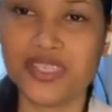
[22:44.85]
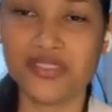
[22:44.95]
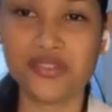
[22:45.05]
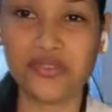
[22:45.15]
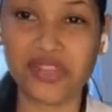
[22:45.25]

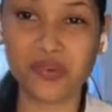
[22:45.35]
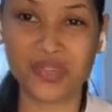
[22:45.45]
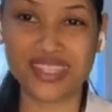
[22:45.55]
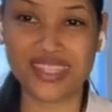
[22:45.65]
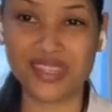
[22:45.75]
If you really
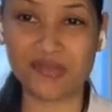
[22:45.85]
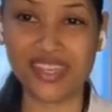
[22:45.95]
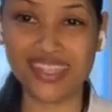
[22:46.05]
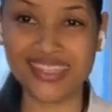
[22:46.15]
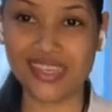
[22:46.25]
wanted some
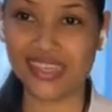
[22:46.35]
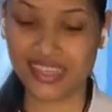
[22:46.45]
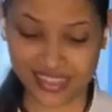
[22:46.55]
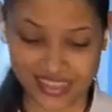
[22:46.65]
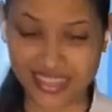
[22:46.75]
heat,
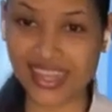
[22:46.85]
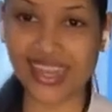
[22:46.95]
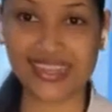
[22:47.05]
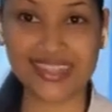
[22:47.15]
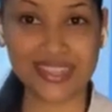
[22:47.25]
you can
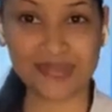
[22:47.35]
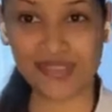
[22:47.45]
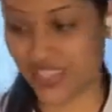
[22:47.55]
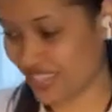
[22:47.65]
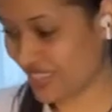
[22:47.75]
add in some
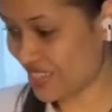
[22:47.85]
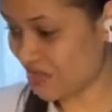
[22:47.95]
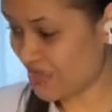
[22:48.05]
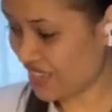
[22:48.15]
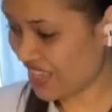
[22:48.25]
of this on
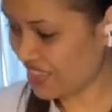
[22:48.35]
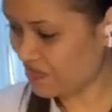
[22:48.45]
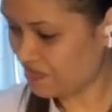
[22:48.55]
top of there.